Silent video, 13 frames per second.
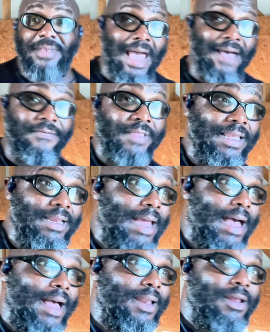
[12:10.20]
definitely
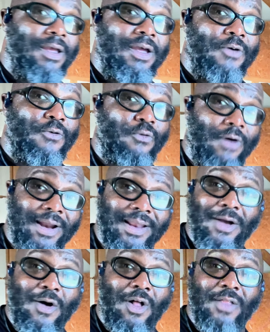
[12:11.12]
not
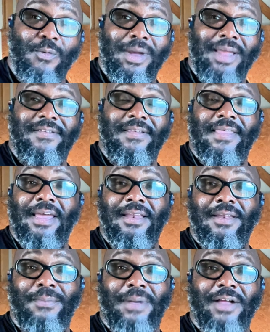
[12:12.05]
running all the way to the
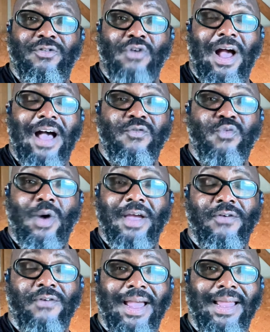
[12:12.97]
end of my driveway
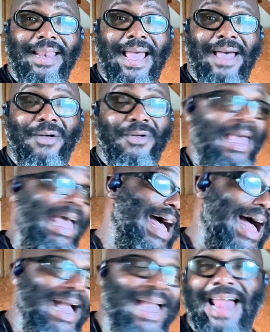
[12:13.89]
right now.
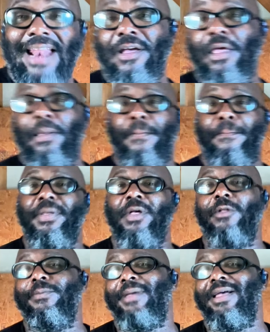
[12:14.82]
I got to
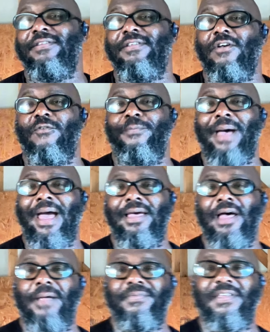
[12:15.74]
build myself back
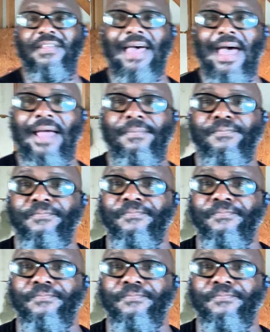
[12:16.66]
up to that.